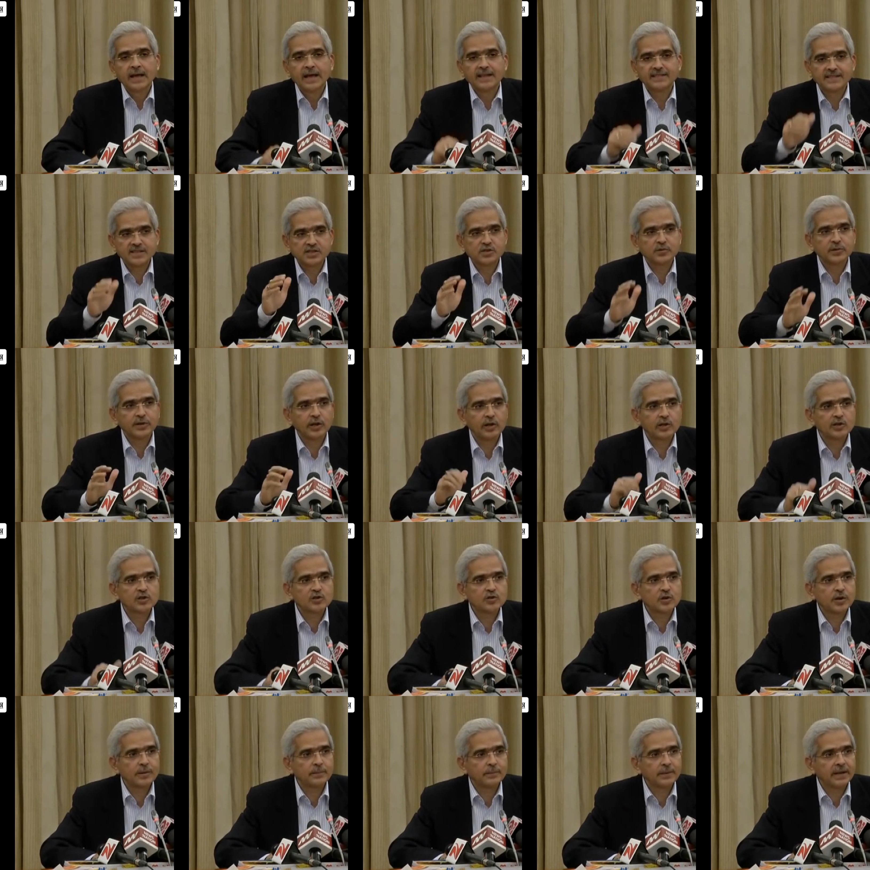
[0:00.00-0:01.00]
And this will
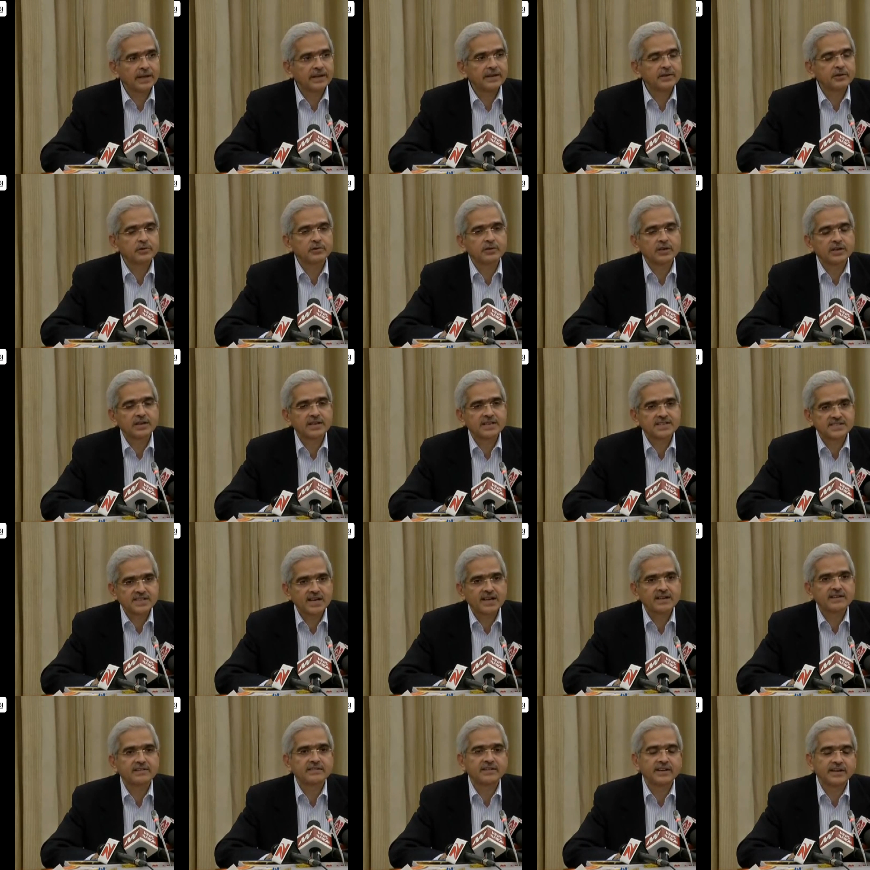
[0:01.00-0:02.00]
also apply to the
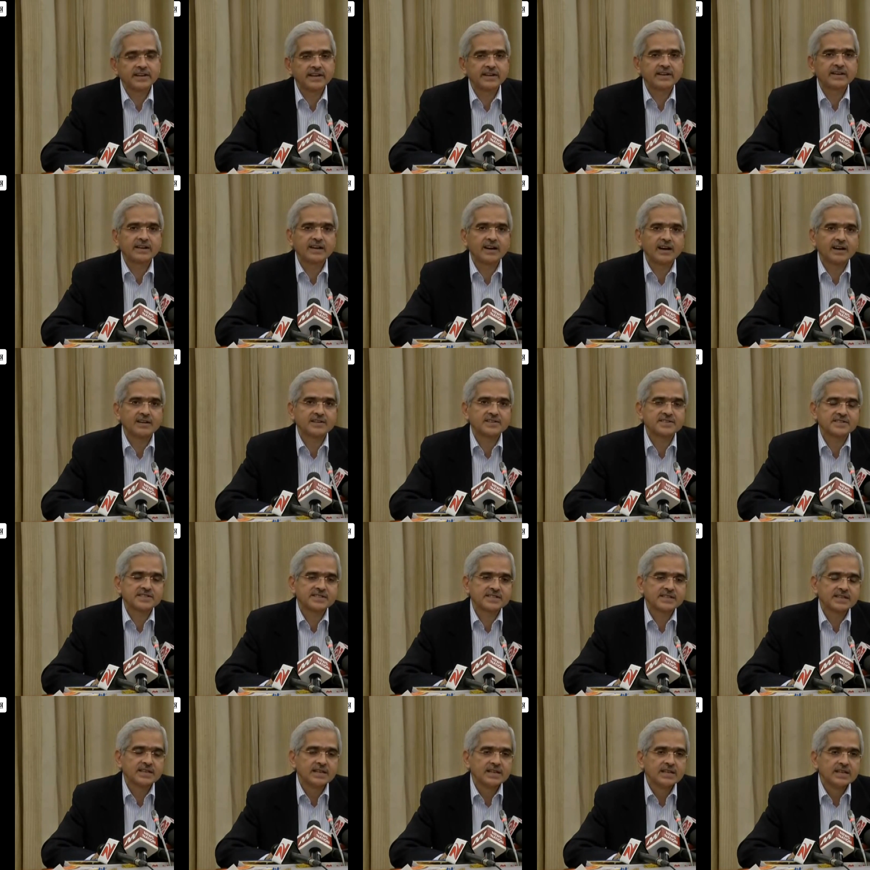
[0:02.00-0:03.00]
Kisan credit
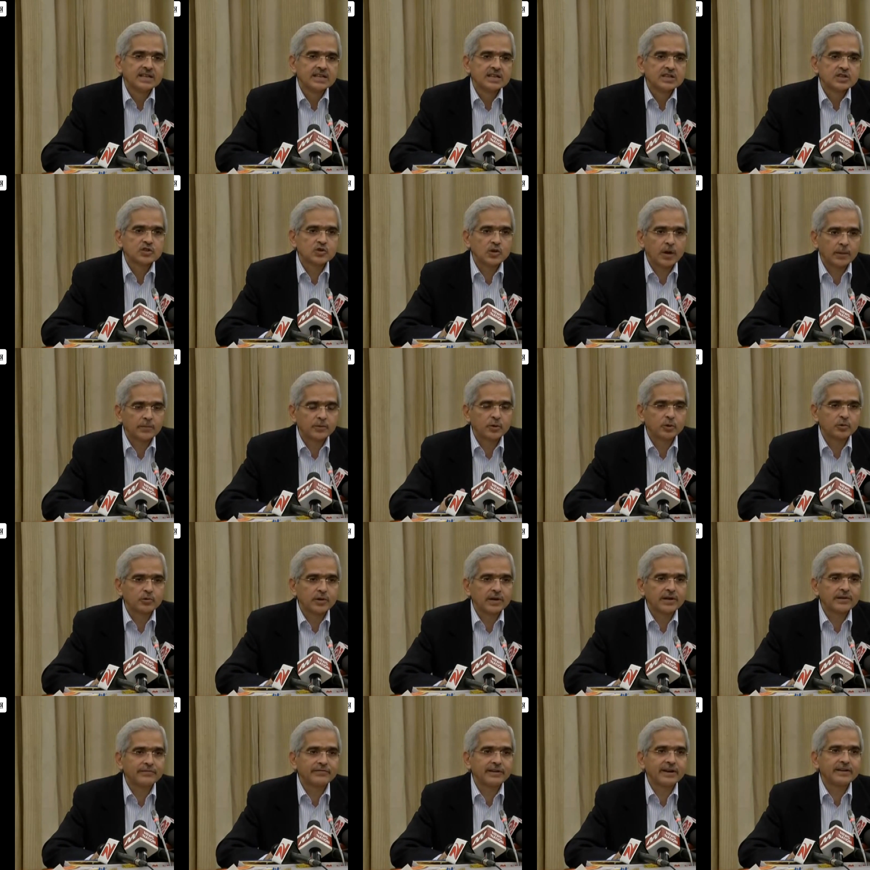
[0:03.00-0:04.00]
cards. So up to
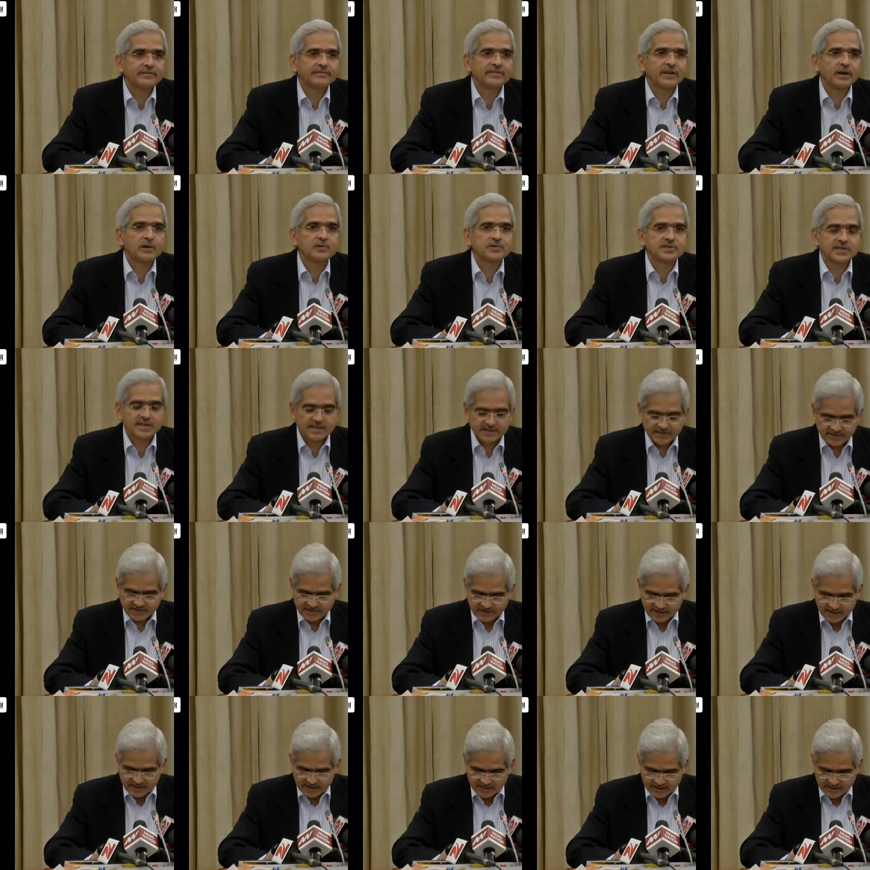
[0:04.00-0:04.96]
₹25,000